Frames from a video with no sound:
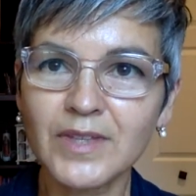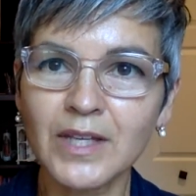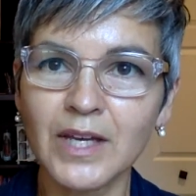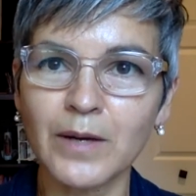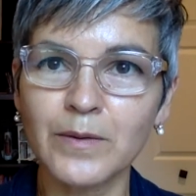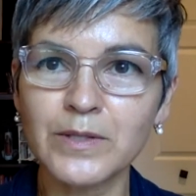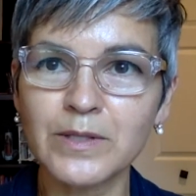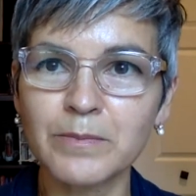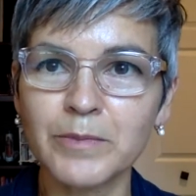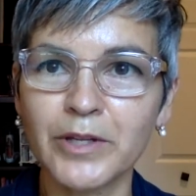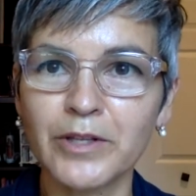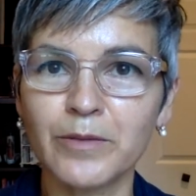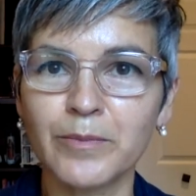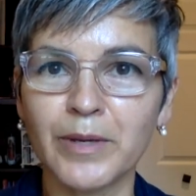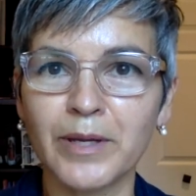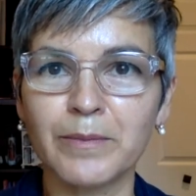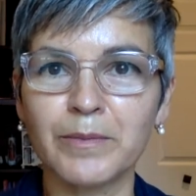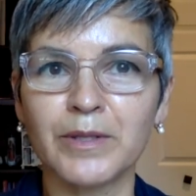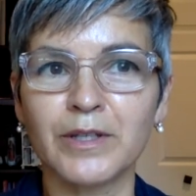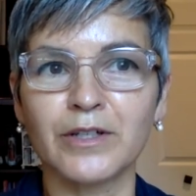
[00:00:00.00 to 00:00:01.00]
I was a mother
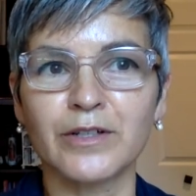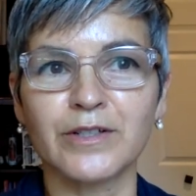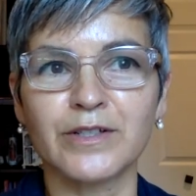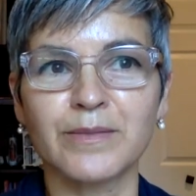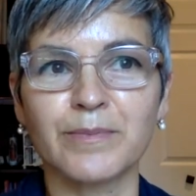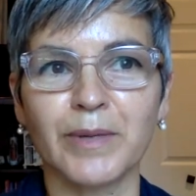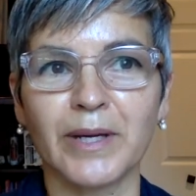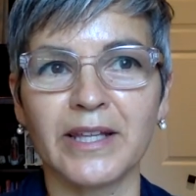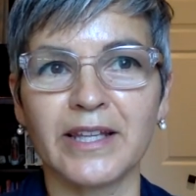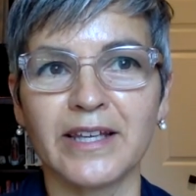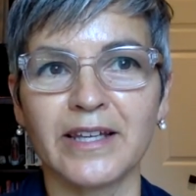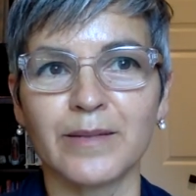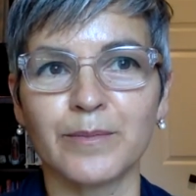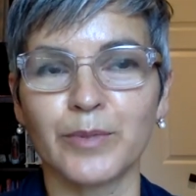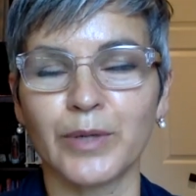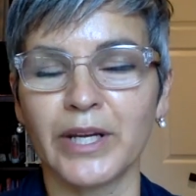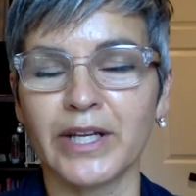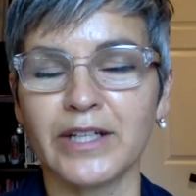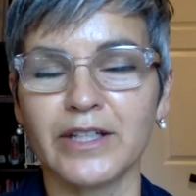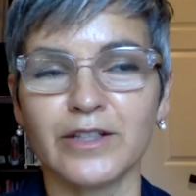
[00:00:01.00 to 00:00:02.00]
baby nurse by then, a
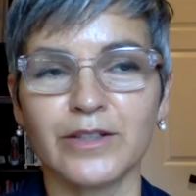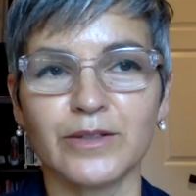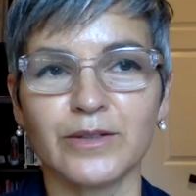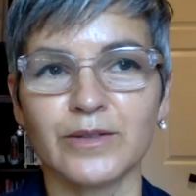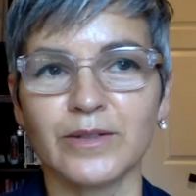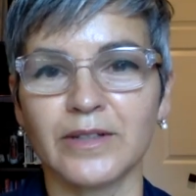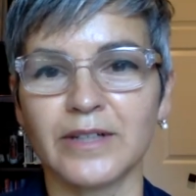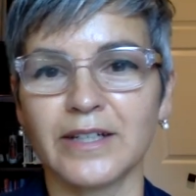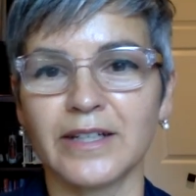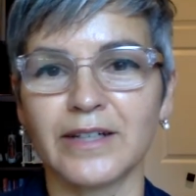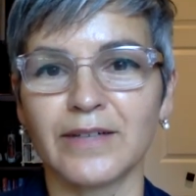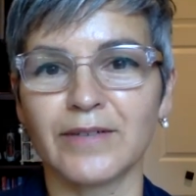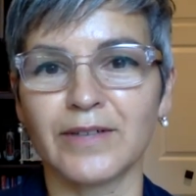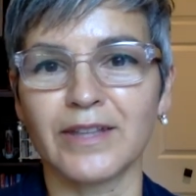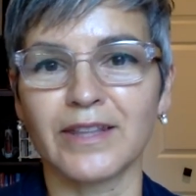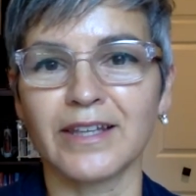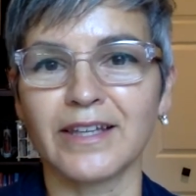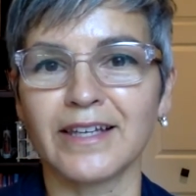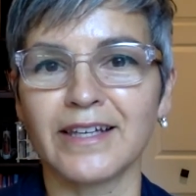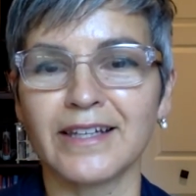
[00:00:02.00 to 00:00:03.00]
brand new at
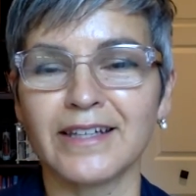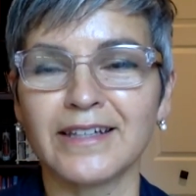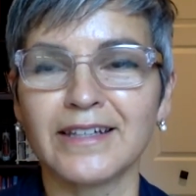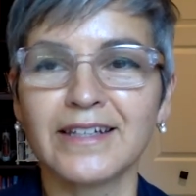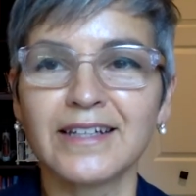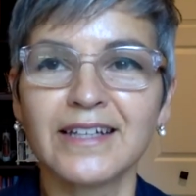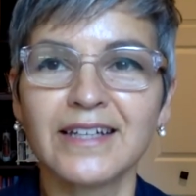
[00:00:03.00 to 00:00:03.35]
everything, and